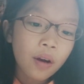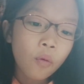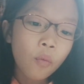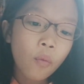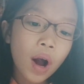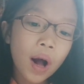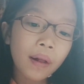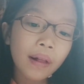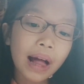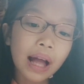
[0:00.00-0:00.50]

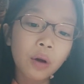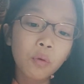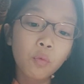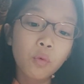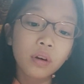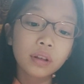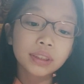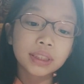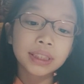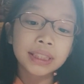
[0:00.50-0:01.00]
Well, I
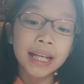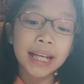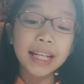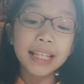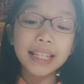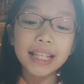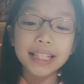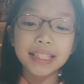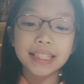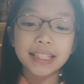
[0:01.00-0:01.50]
won't say
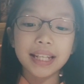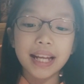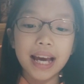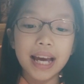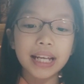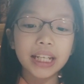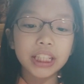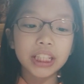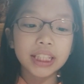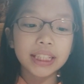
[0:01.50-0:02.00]
anything
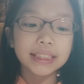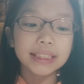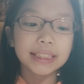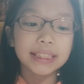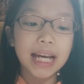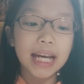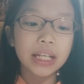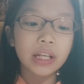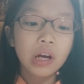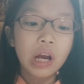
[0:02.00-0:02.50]
today, she
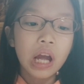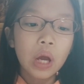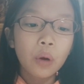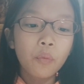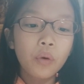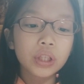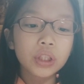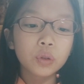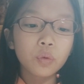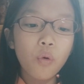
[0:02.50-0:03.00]
said,
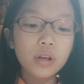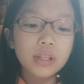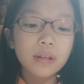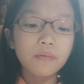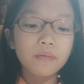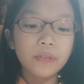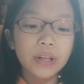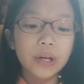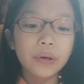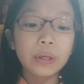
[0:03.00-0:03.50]
which
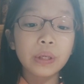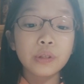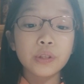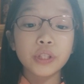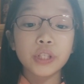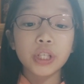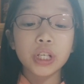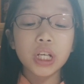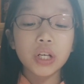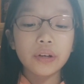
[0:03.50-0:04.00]
wasn't very
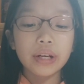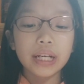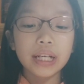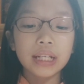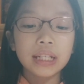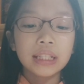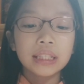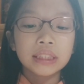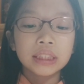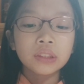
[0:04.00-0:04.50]

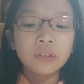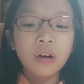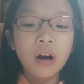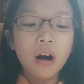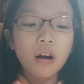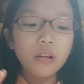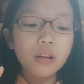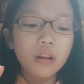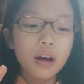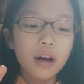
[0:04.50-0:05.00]
assuring. So
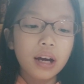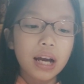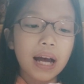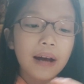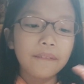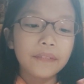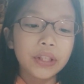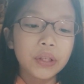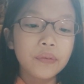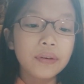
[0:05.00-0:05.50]
how long
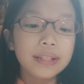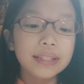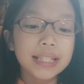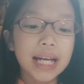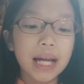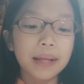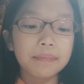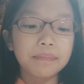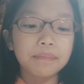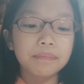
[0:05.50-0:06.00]
have you and
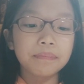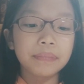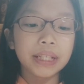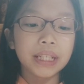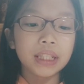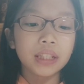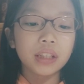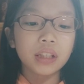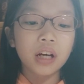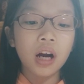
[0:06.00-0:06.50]
Dad
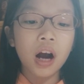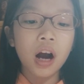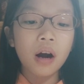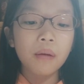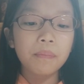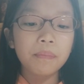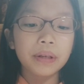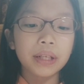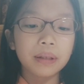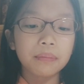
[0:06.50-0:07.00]
been
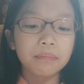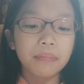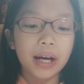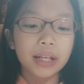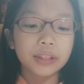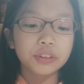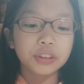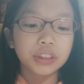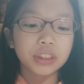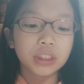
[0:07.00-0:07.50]
coping by
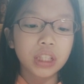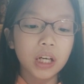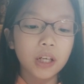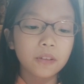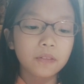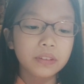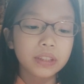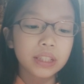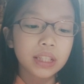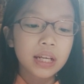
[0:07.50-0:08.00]

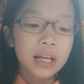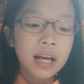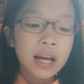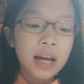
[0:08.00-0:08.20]
yourself?